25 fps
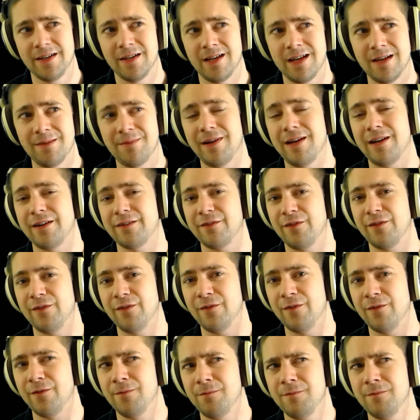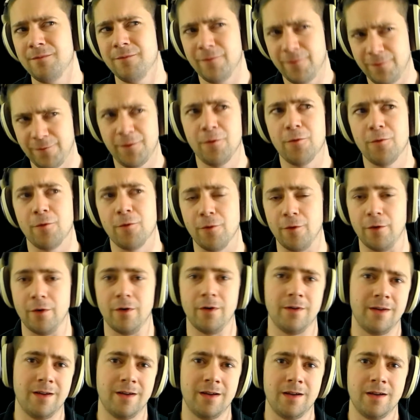about 4
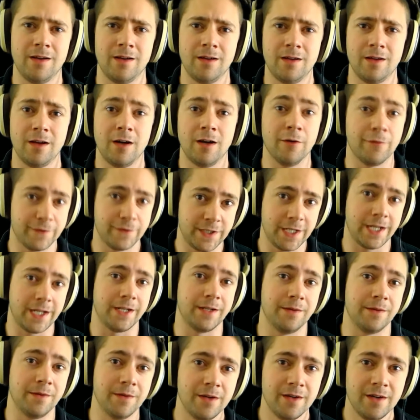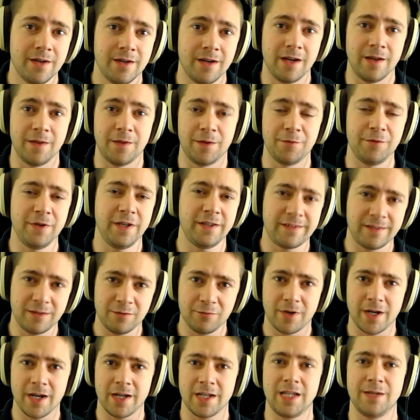of 10. And the reason
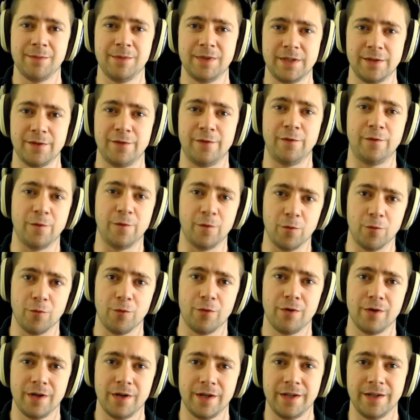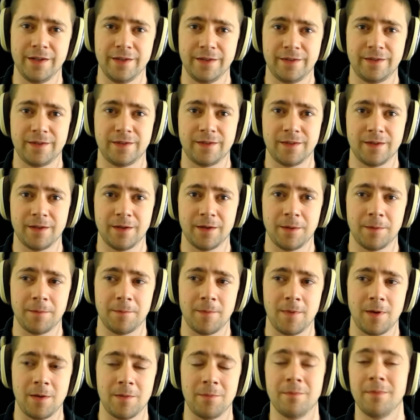why I give it a 4 is
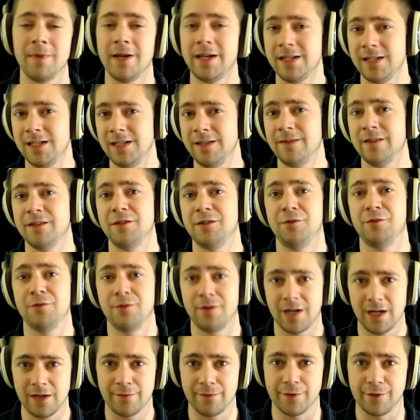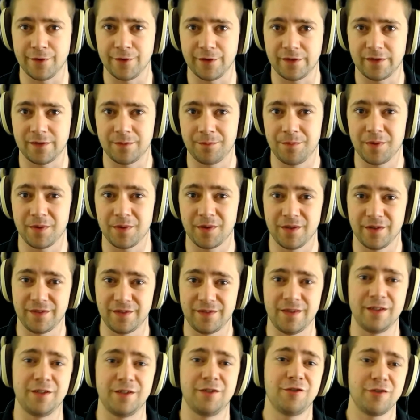mainly the drivers, because
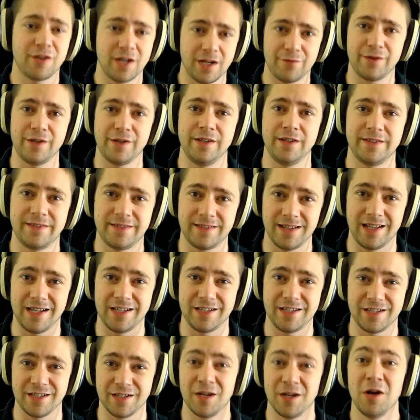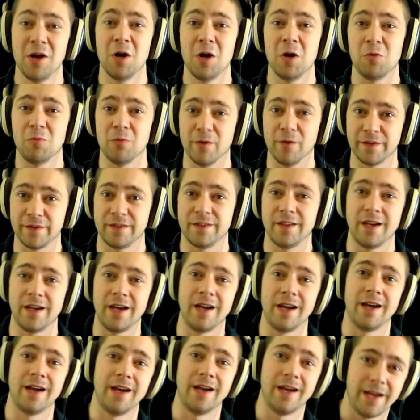the driver installation was
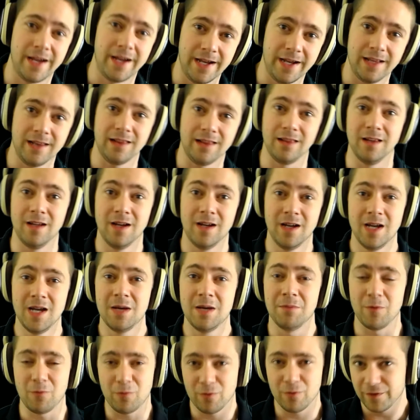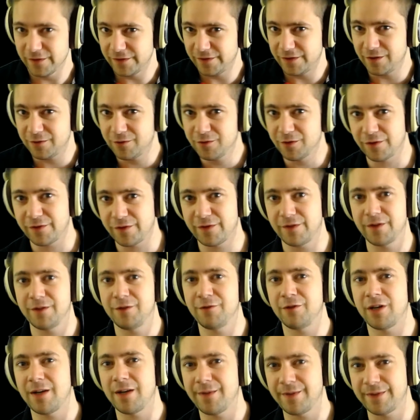a hell. But once you got the
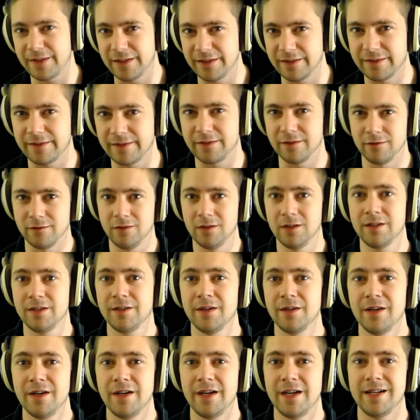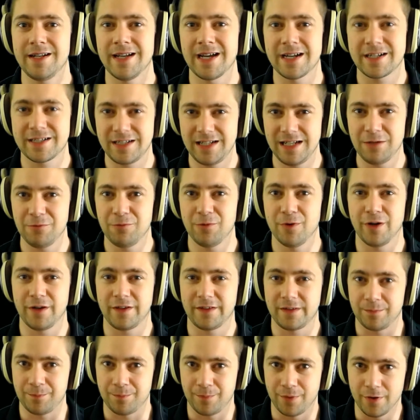drivers installed, it actually
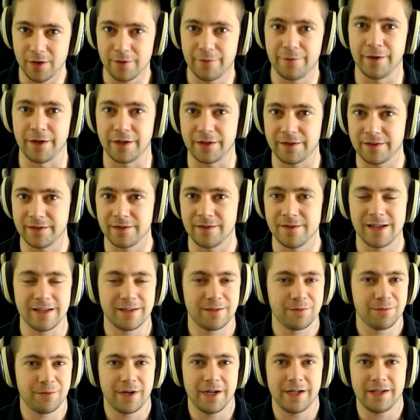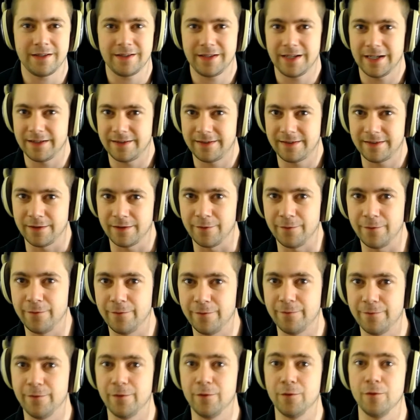works perfect, so that's why it gets a
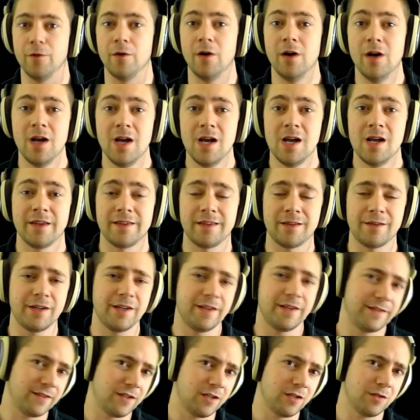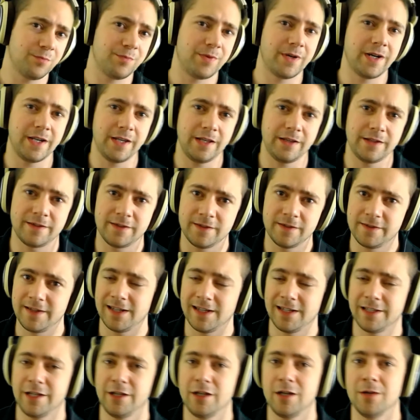4. So I'm gonna start by
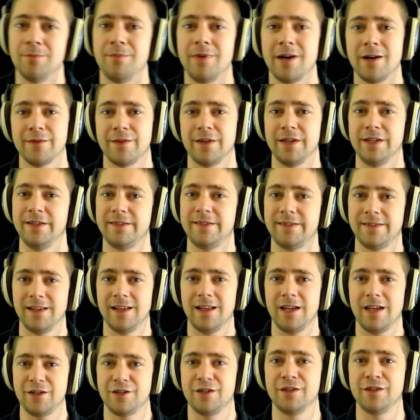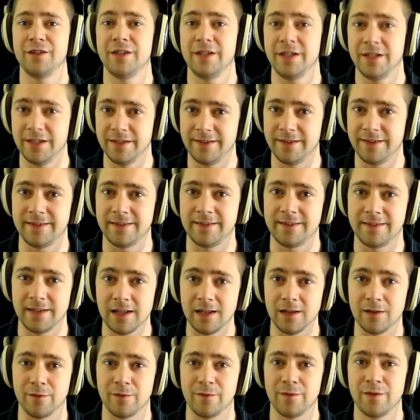telling you about the installation in
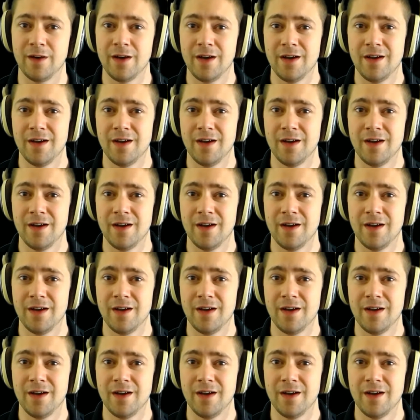itself.